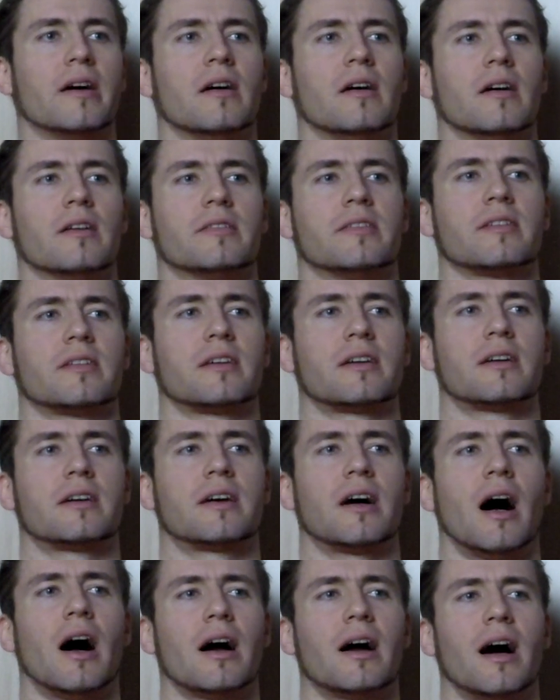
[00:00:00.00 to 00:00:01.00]
god,
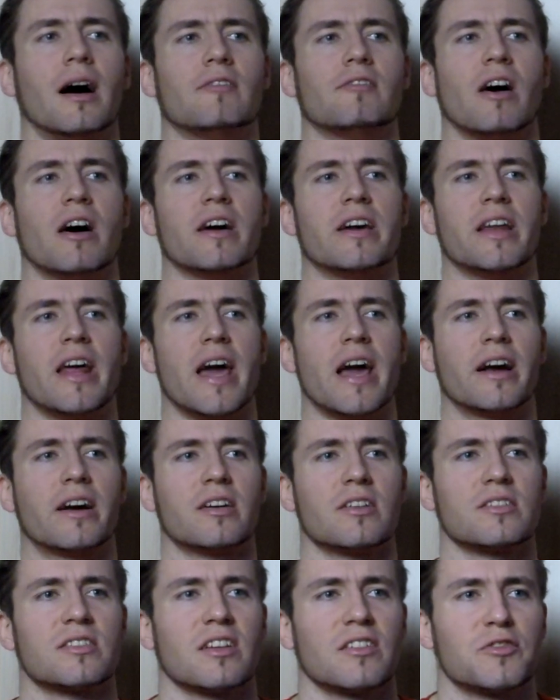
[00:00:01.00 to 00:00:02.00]
Kagawa in
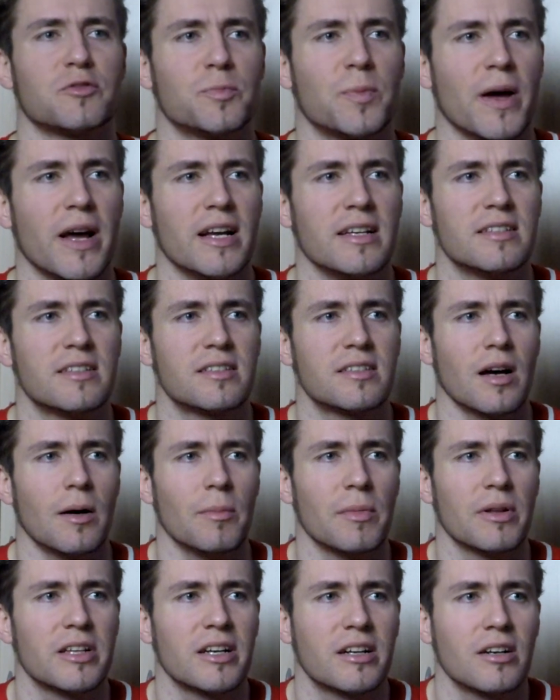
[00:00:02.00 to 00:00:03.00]
acres of space,
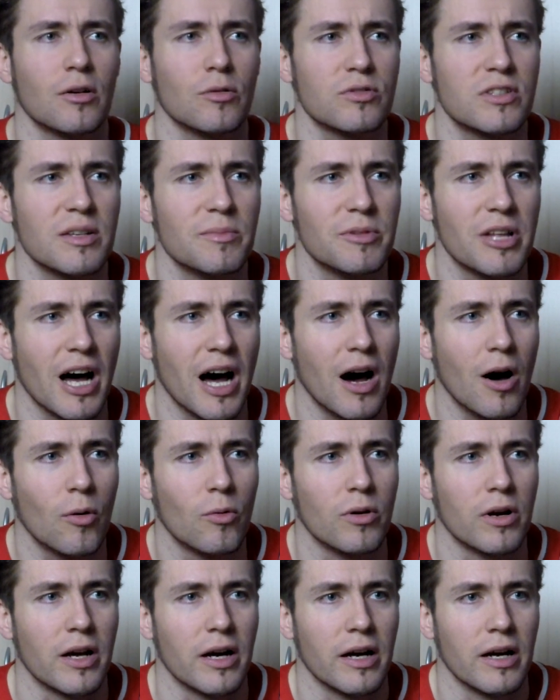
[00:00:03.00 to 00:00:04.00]
somebody close him
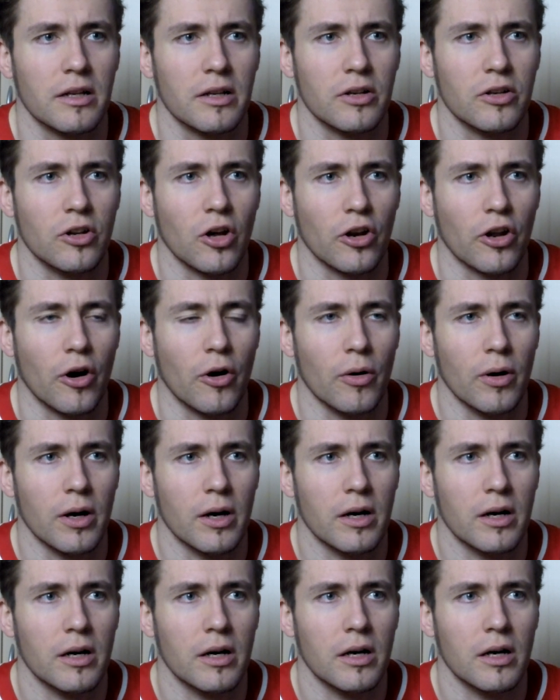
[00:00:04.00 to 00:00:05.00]
down. No, no.
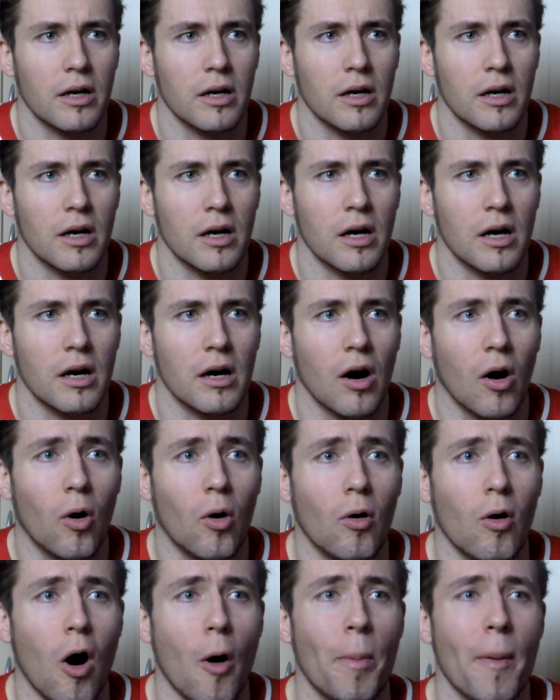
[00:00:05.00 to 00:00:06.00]

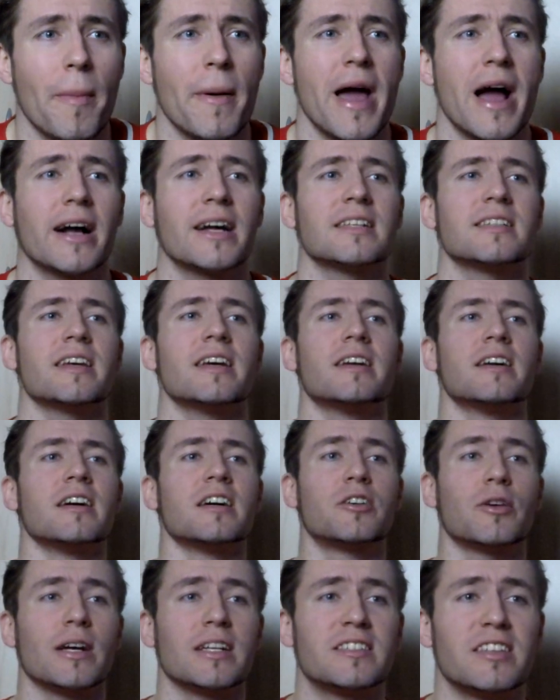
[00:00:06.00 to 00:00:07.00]
Oh, Aubameyang is in!
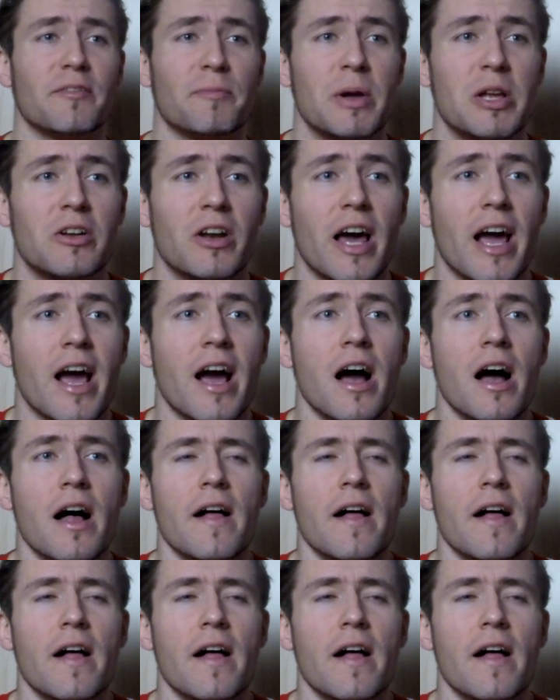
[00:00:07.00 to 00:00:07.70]
Great save, Mignolet!